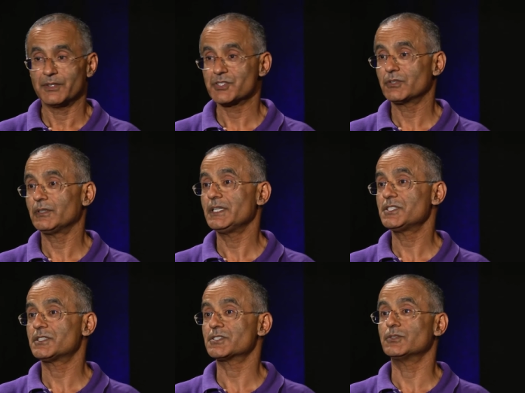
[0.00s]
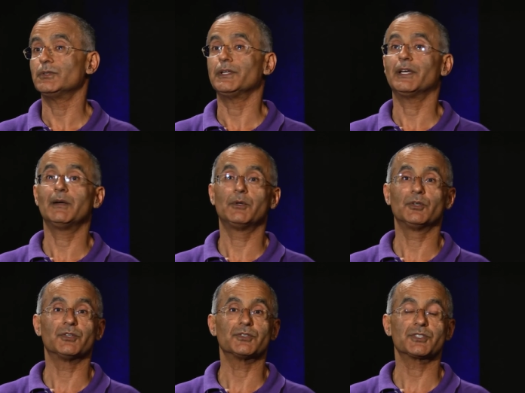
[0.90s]
There's Solis, there's
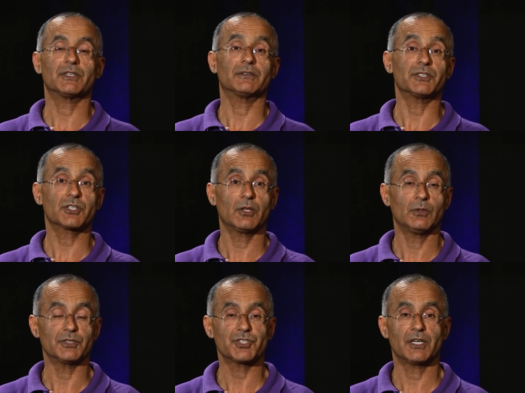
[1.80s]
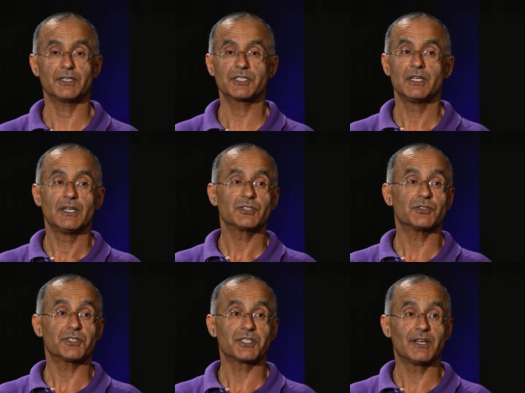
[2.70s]
Guglielmo, there's, um, there's Clos
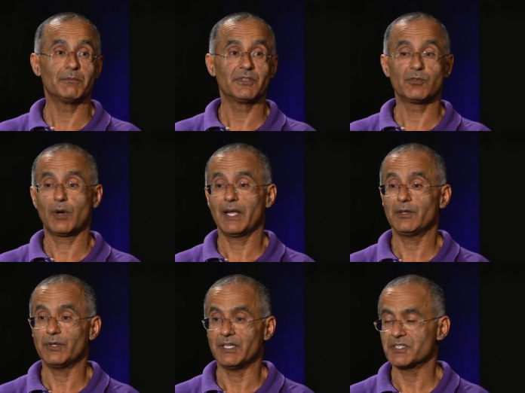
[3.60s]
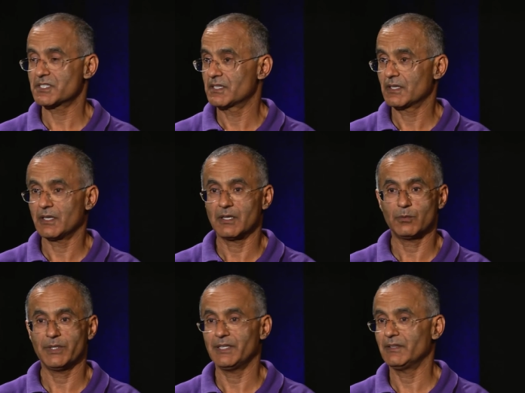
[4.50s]
So there's a number of wineries
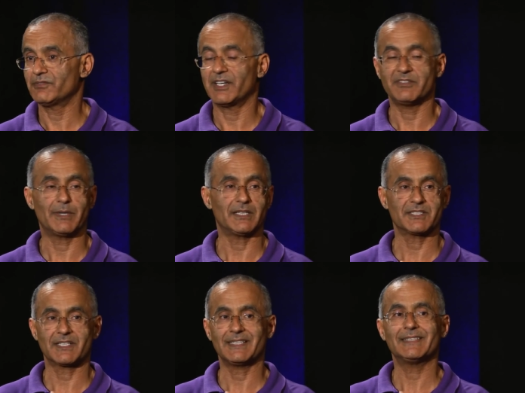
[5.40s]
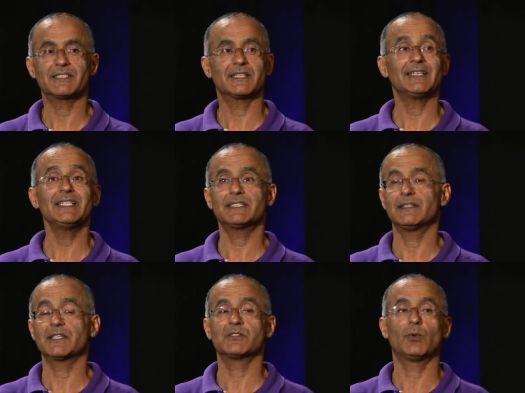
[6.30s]
uh, within five miles. There's at least
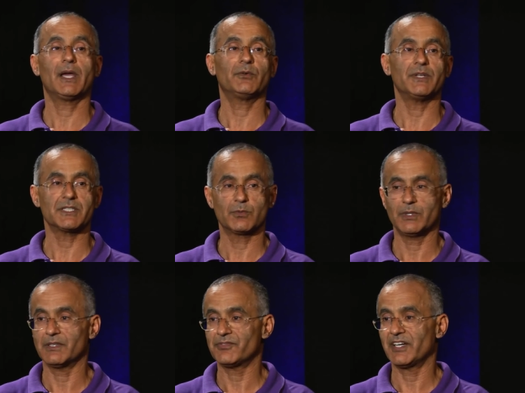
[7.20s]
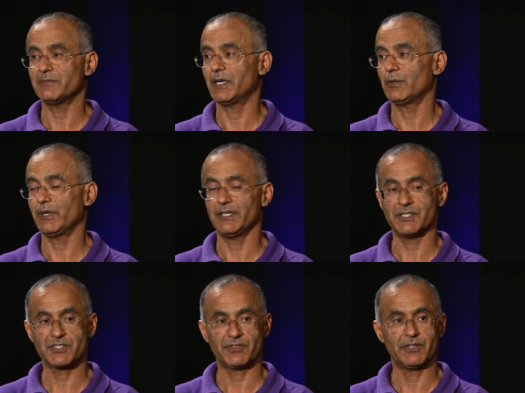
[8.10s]
a dozen wineries within a five-mile
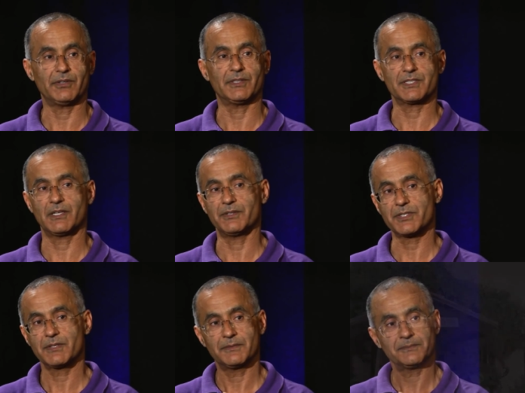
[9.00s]
radius of Kirigin Cellars.